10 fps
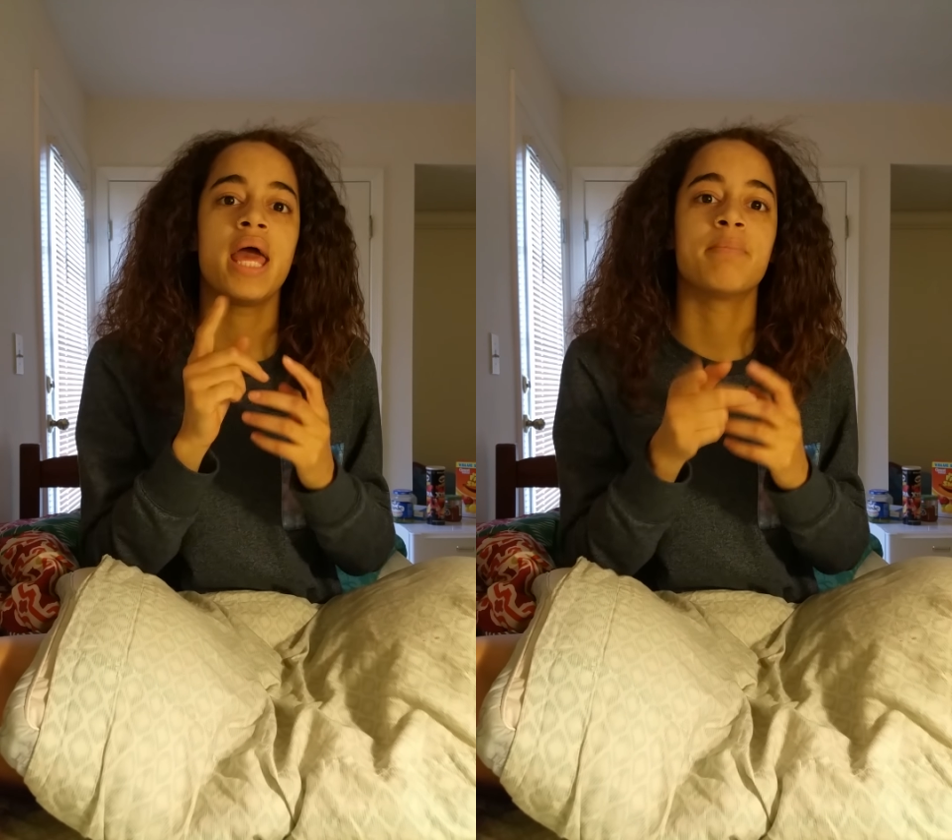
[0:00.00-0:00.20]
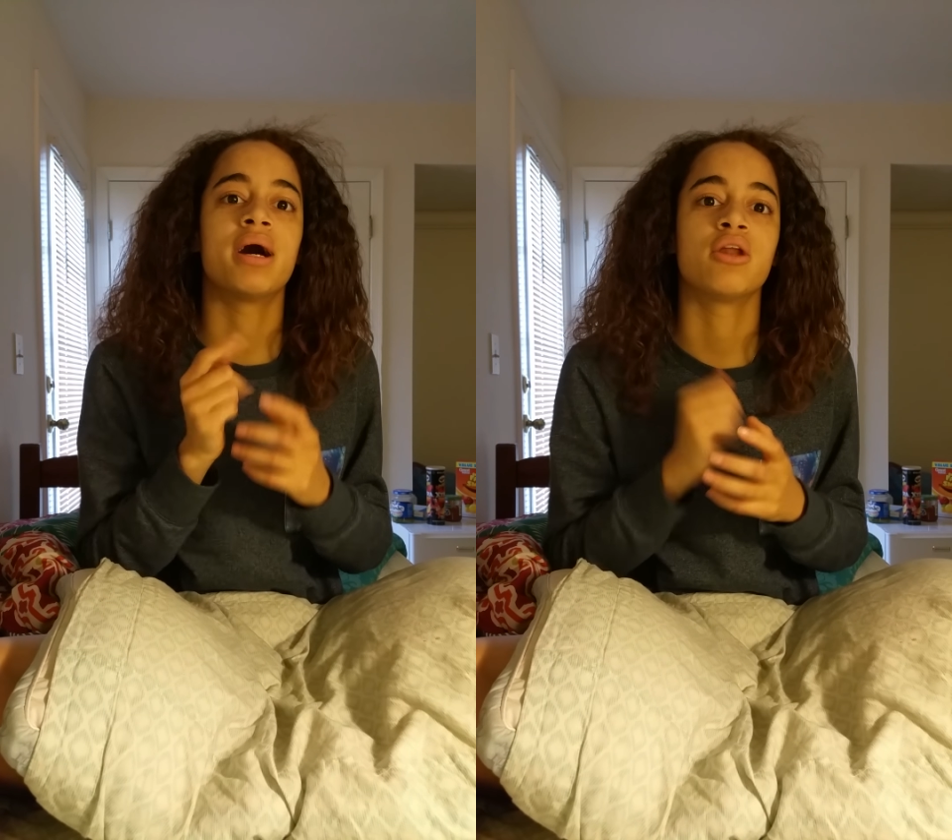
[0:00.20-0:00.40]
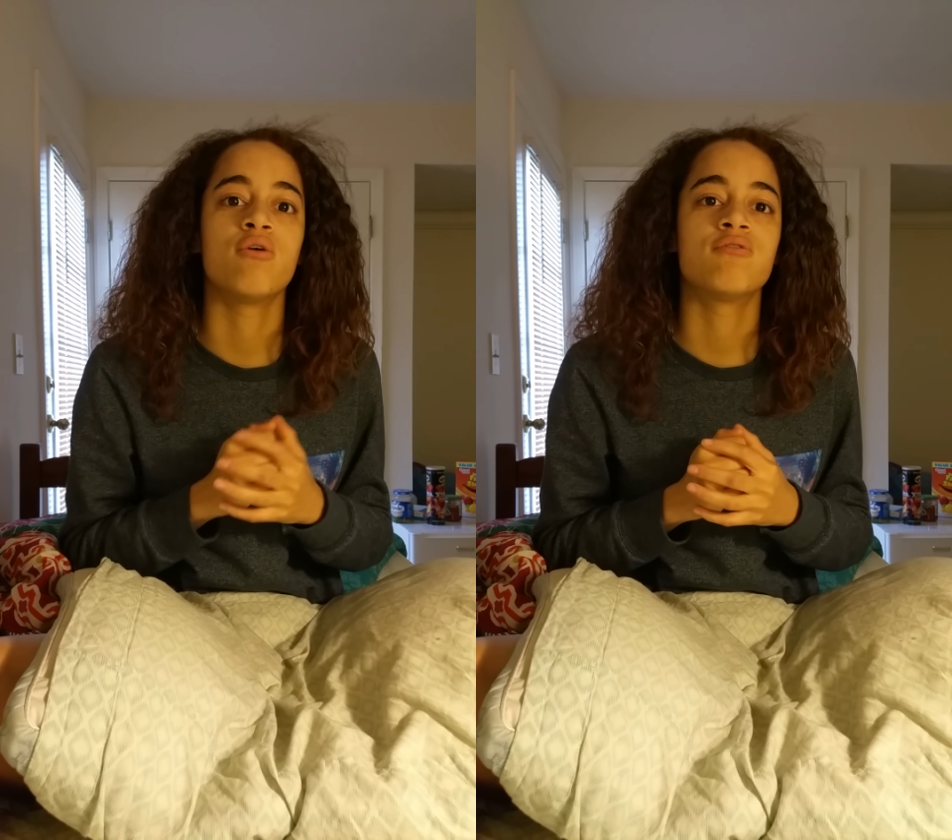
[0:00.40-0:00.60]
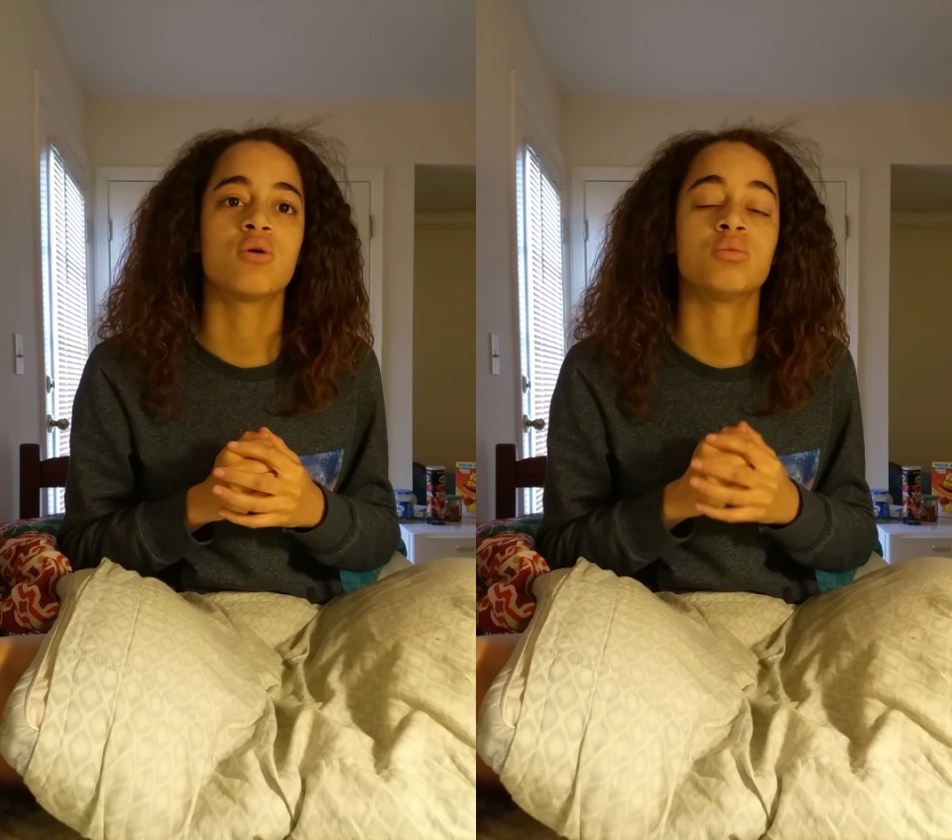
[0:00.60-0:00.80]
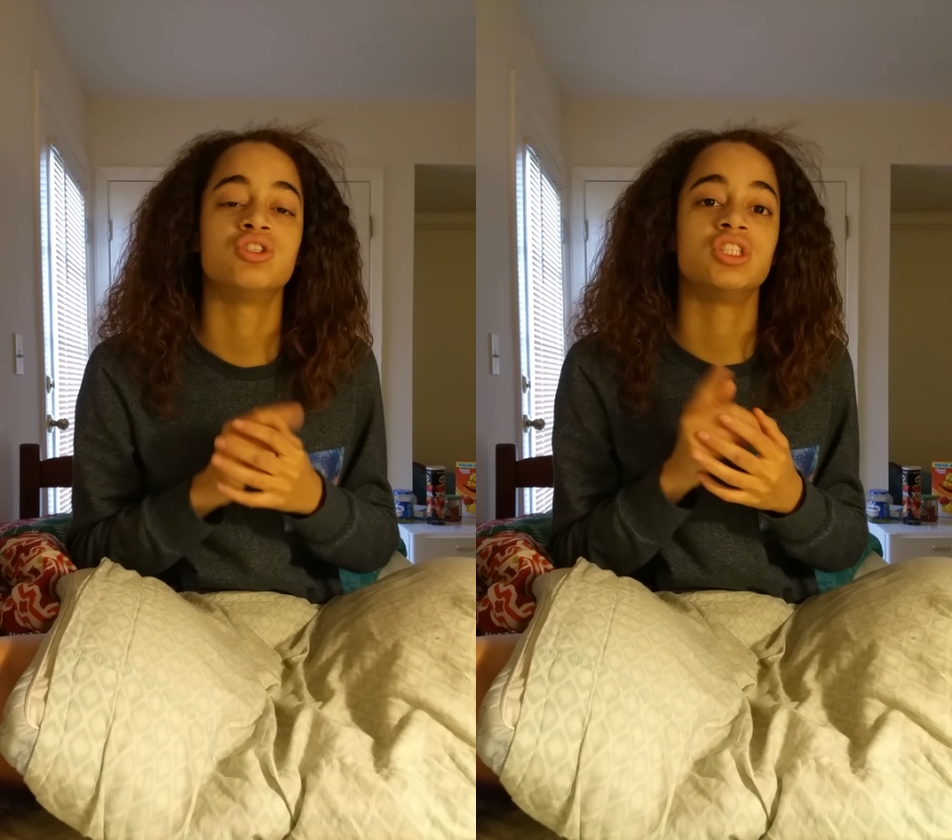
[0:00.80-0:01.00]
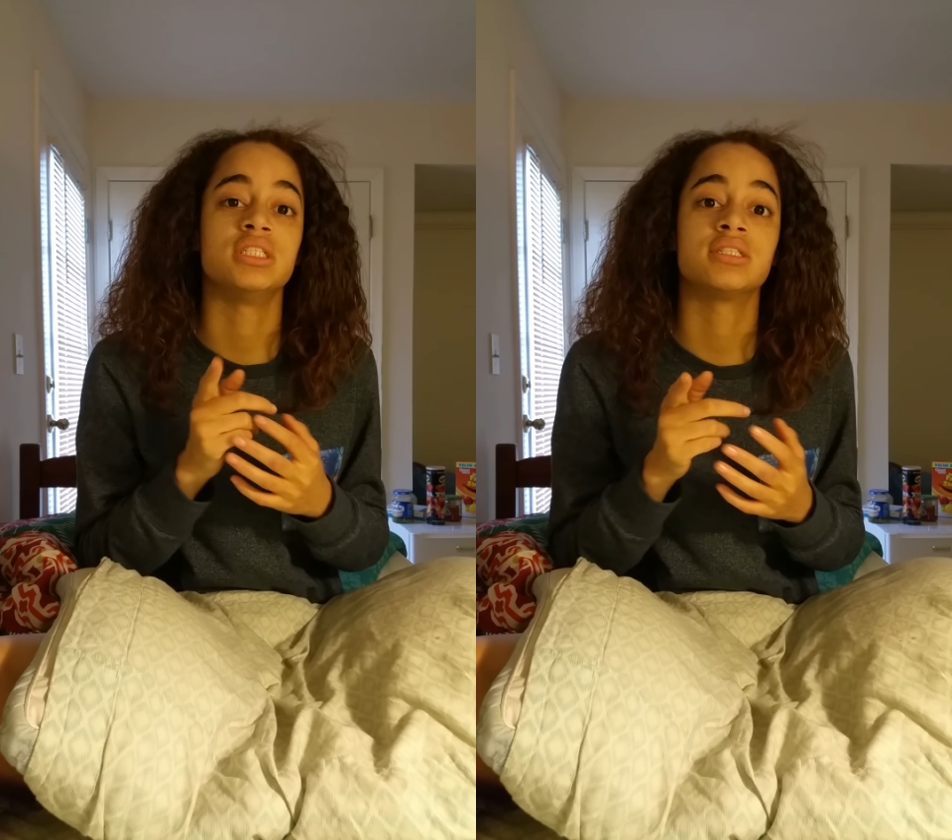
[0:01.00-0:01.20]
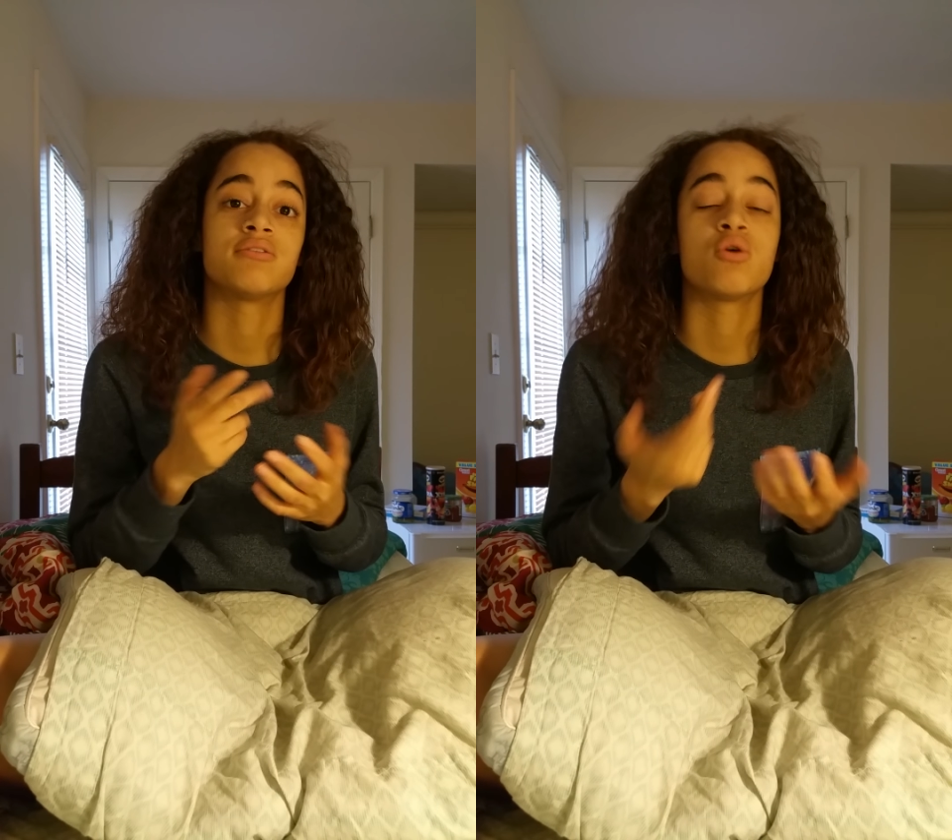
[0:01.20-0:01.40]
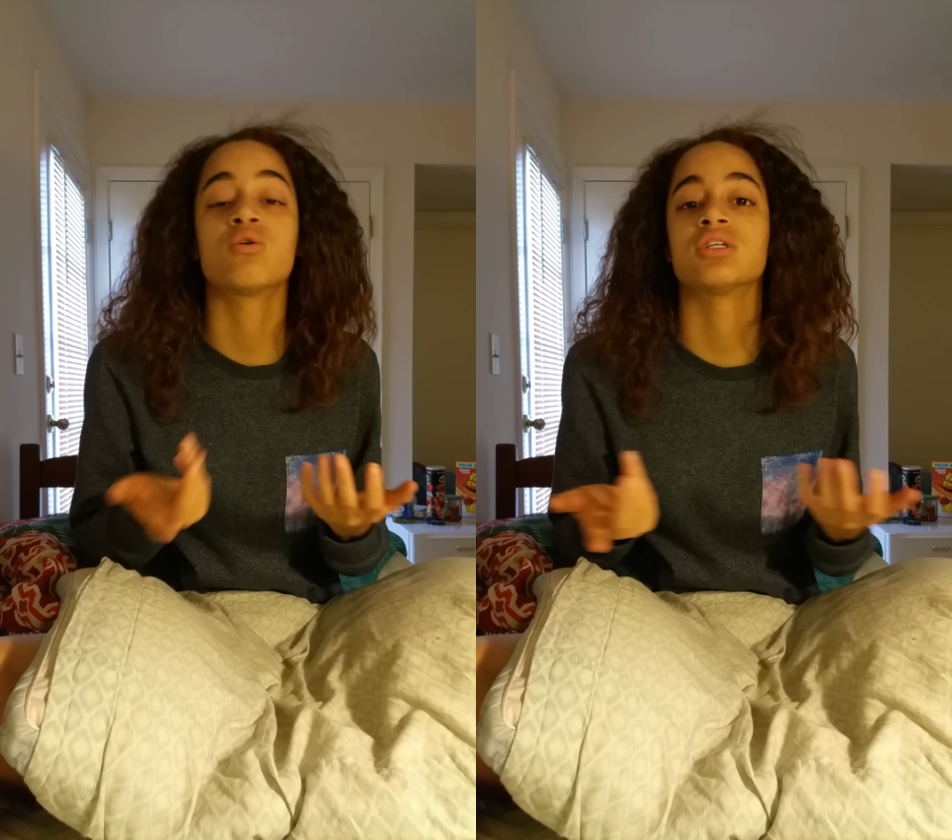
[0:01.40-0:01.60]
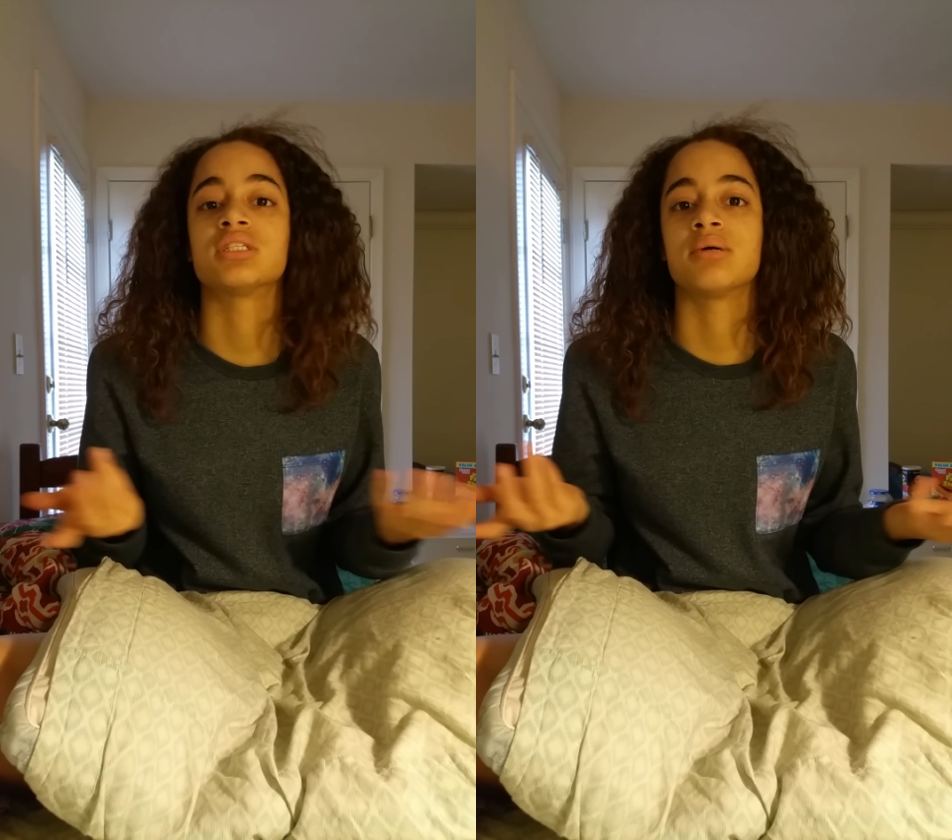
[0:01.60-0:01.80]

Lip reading: in my Note 4, which is, of course,